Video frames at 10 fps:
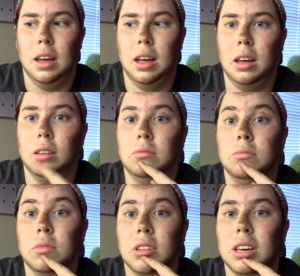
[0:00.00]
and
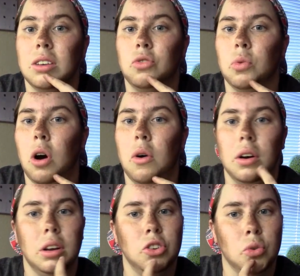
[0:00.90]
again draw
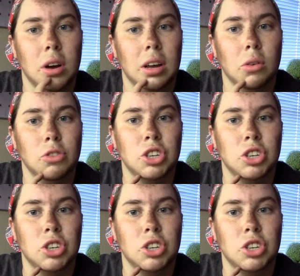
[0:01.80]
on a triangle